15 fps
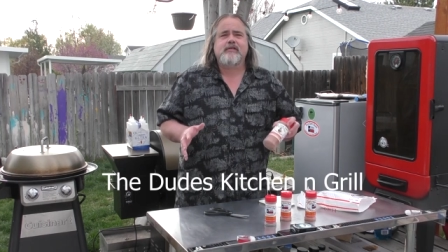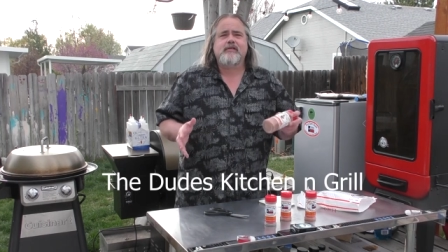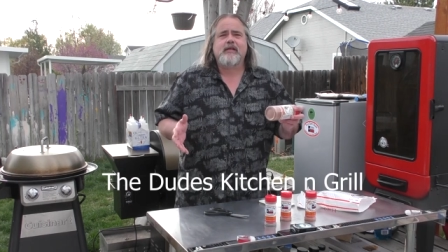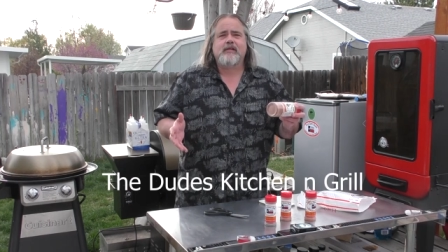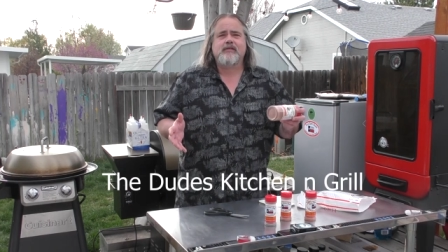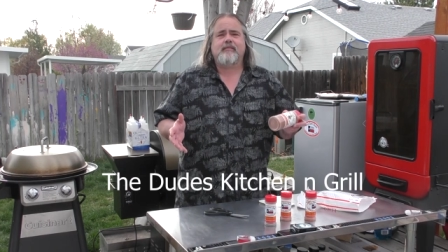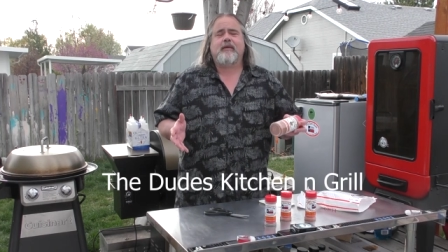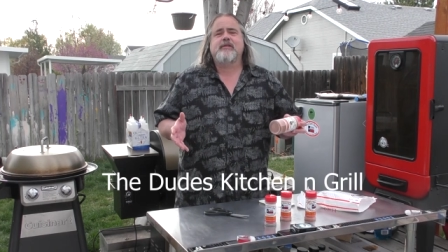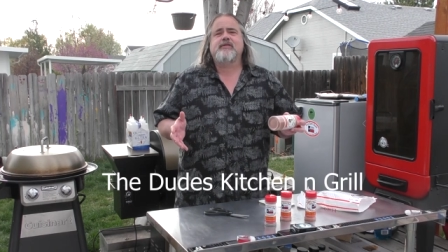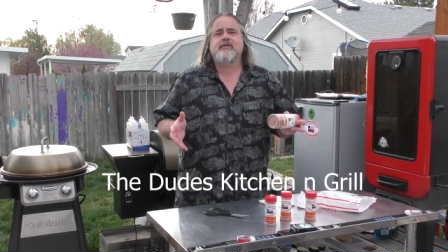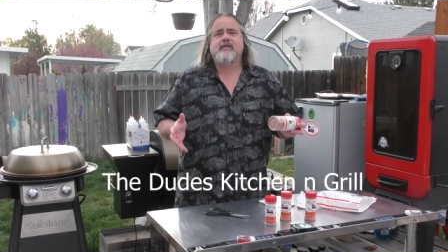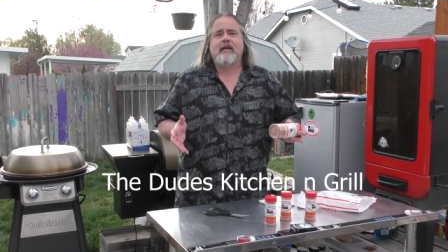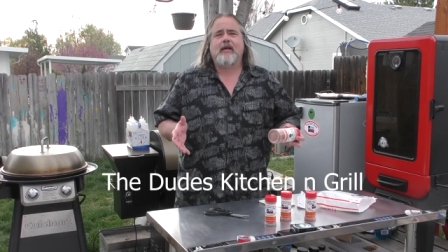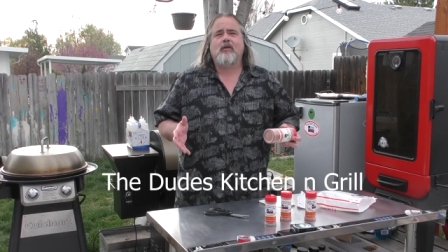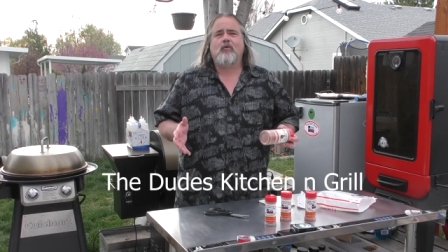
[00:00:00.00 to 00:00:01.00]
This is actually my
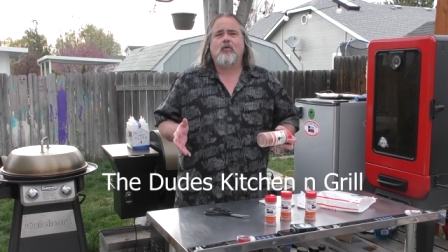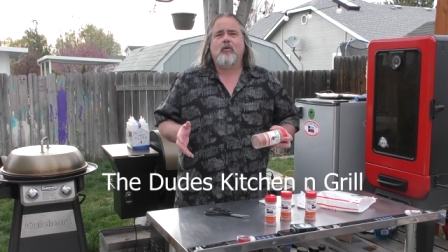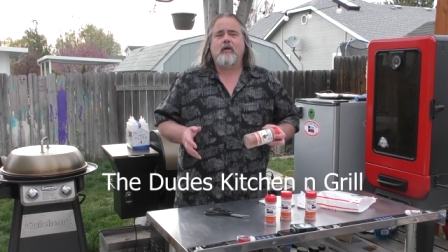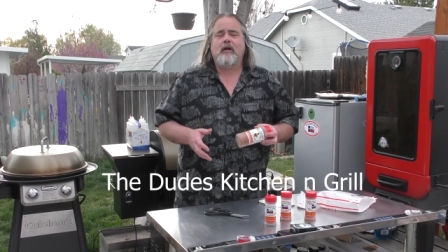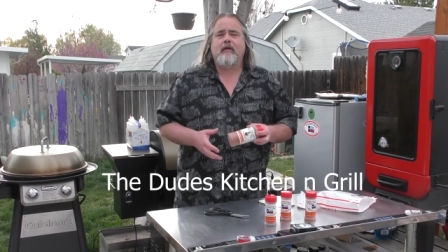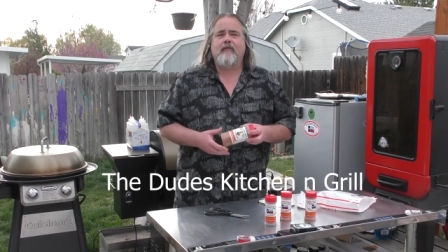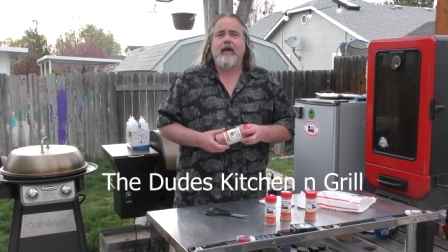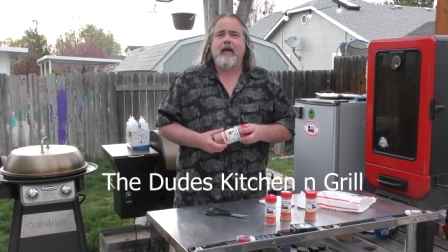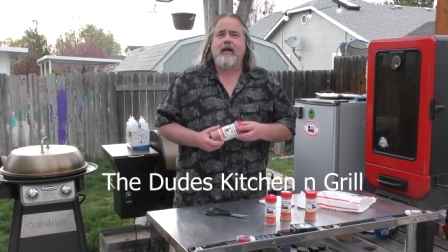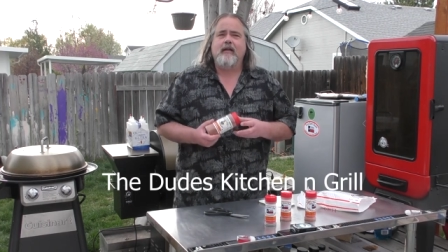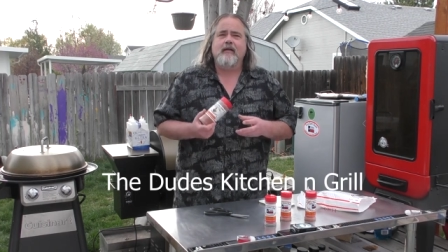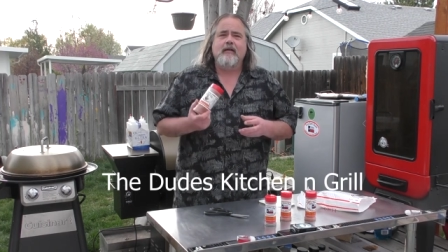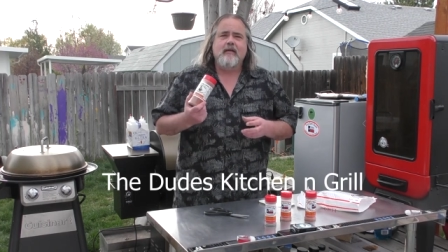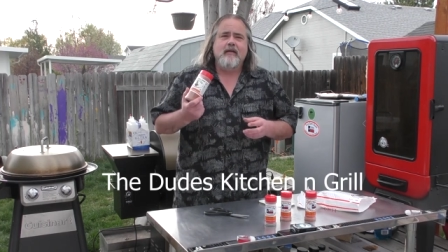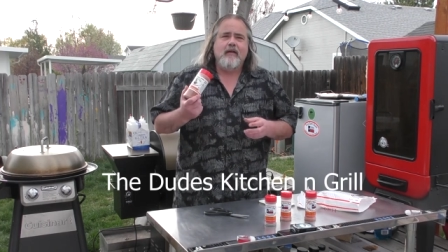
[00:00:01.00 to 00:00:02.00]
second order I've
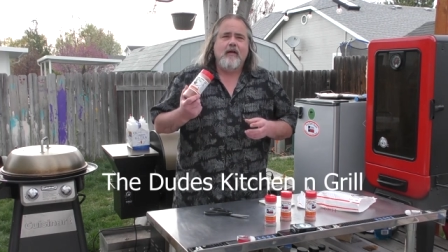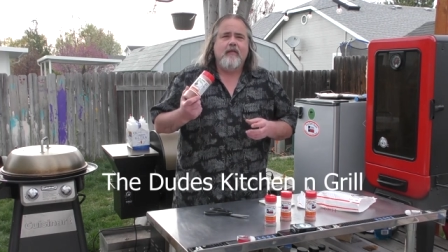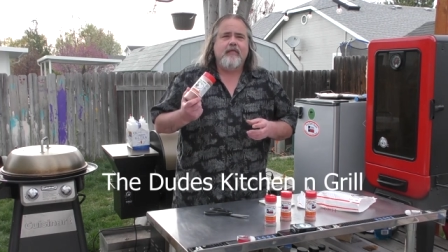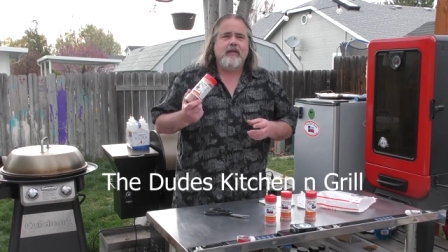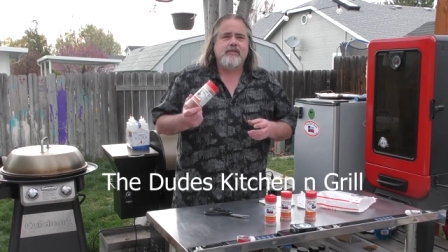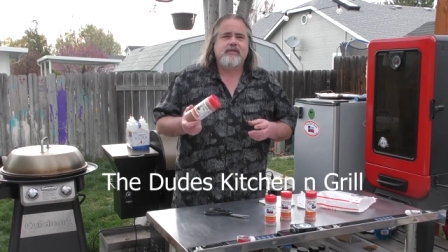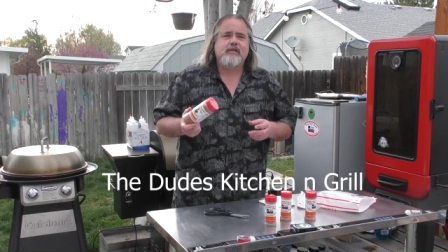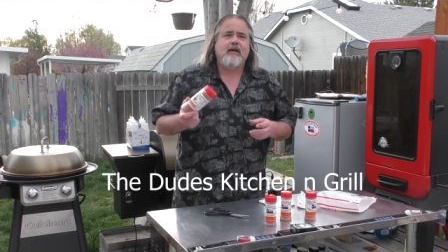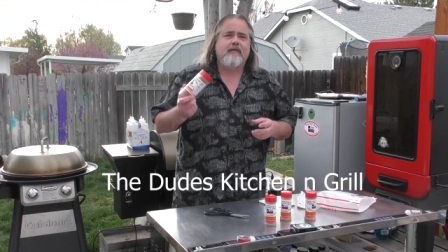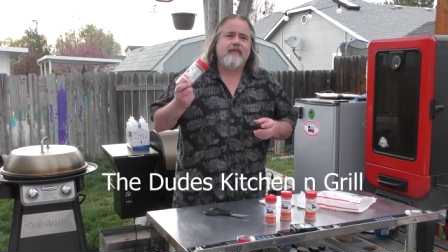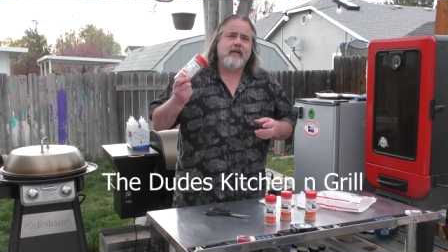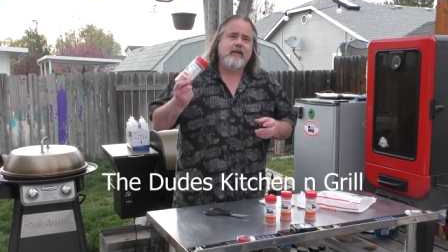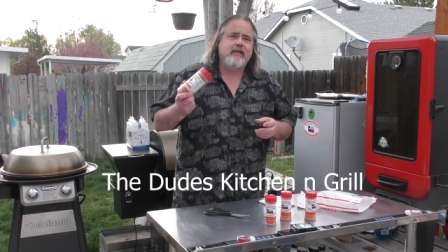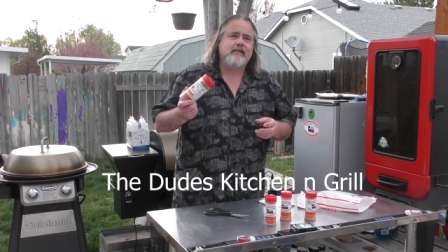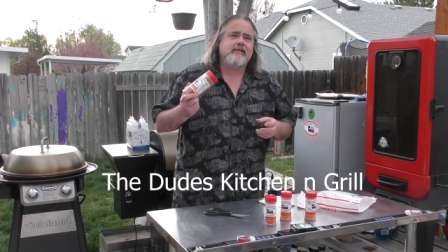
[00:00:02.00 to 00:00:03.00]
had. This
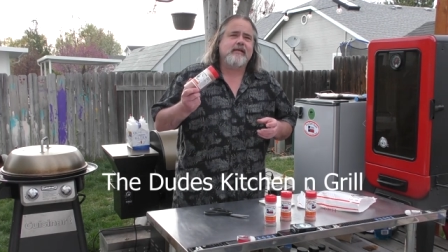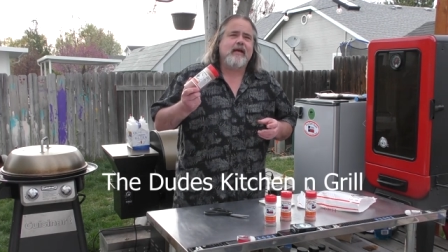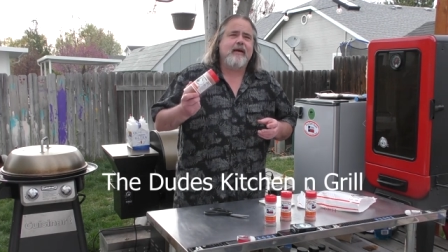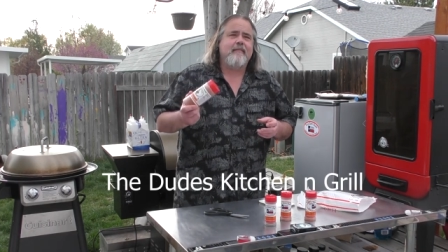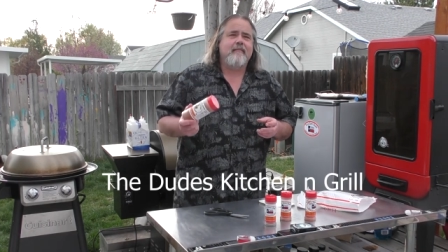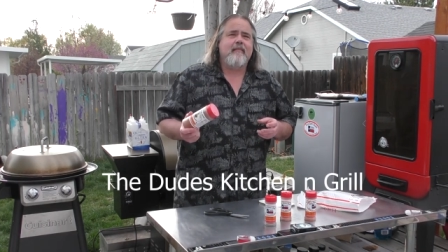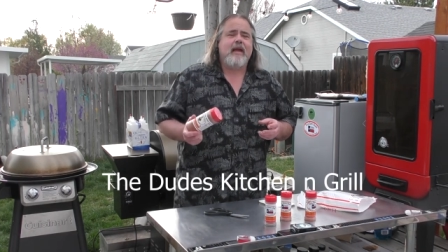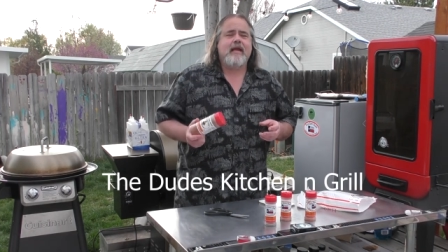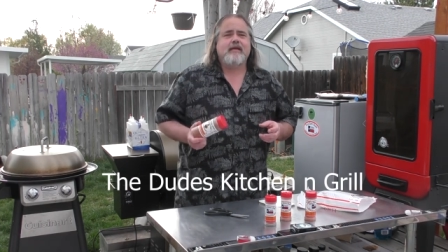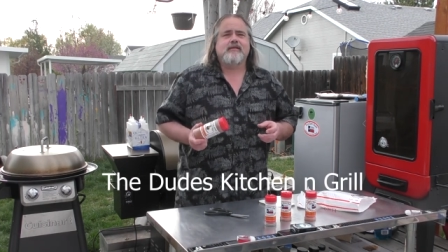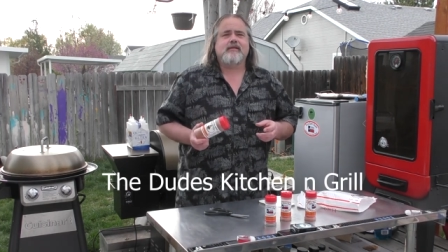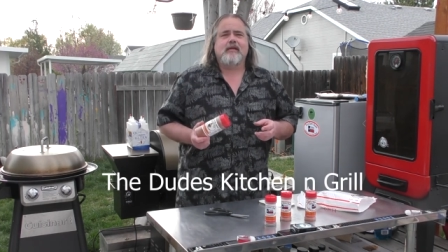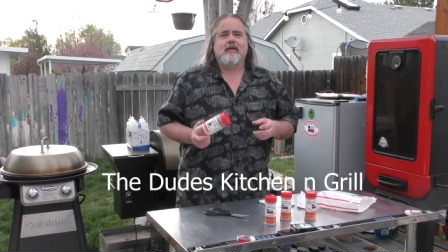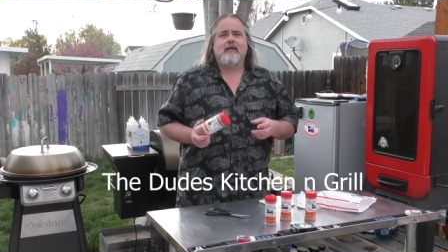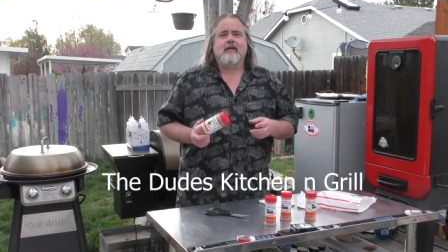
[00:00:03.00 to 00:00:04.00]
stuff is
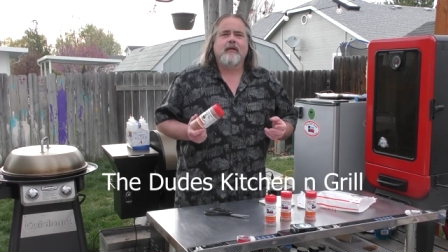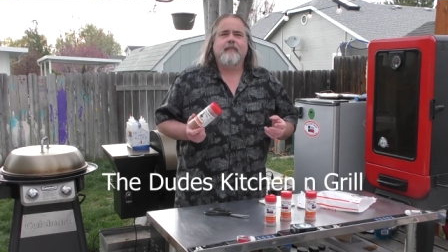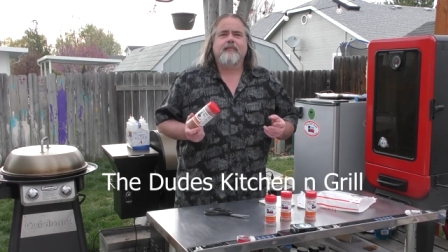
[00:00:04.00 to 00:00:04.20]
amazing.